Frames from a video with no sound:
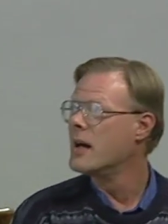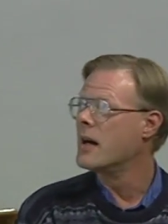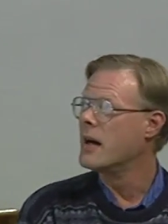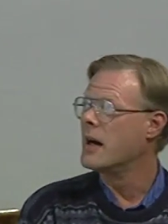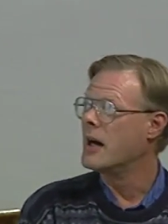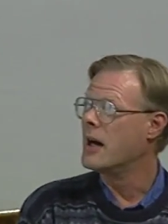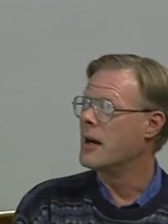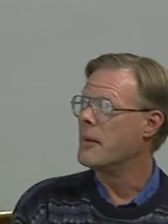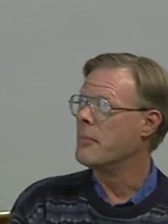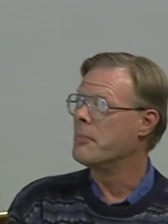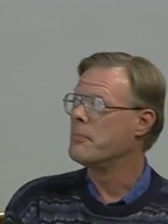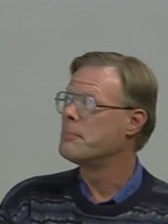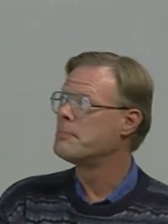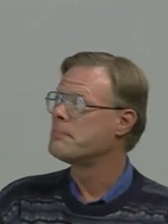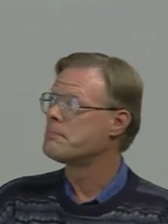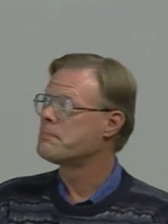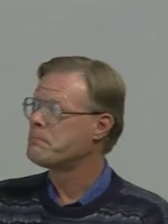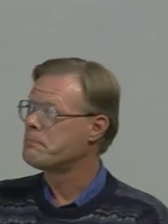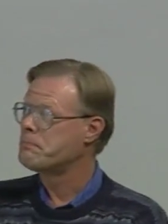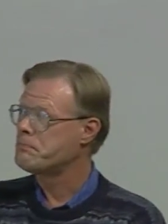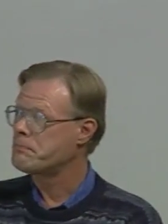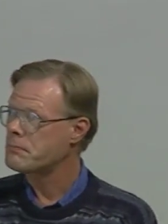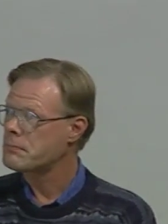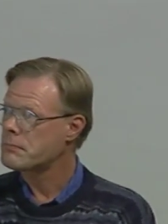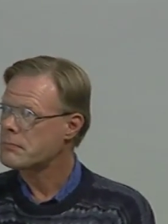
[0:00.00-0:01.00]
Um,
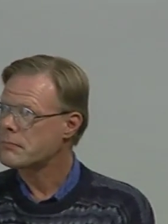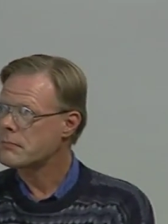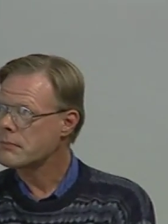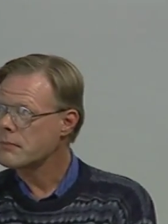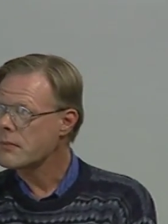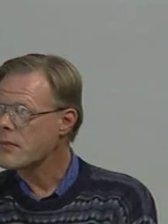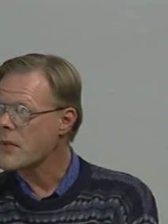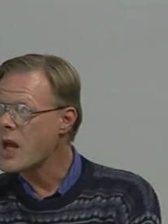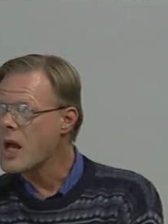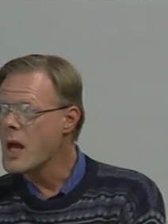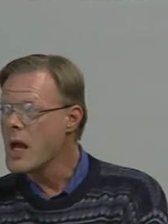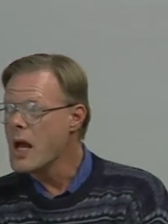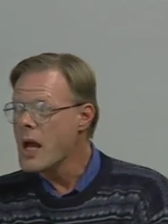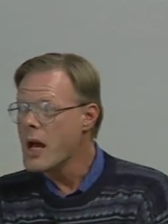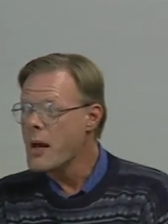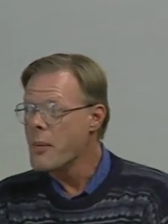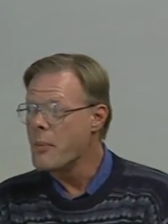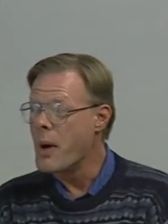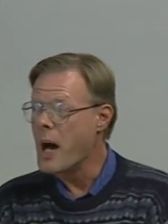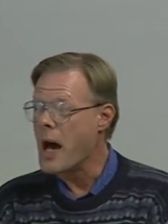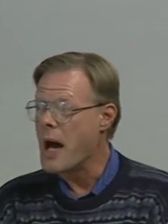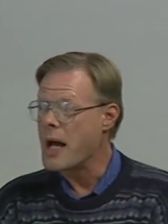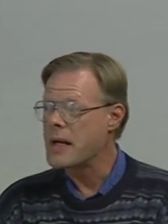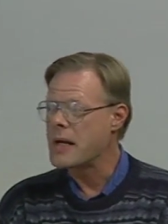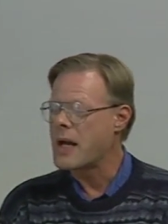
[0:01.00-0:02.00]

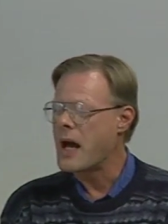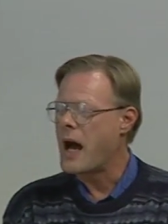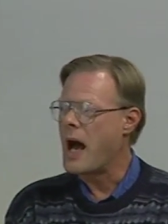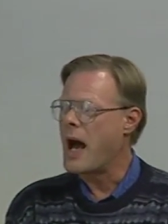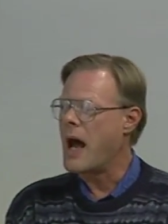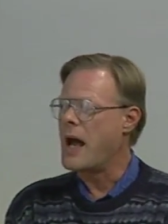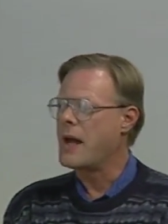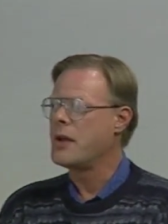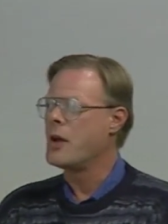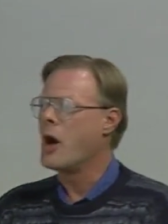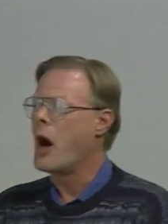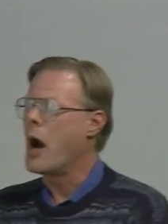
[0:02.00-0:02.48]
but uh, you know, I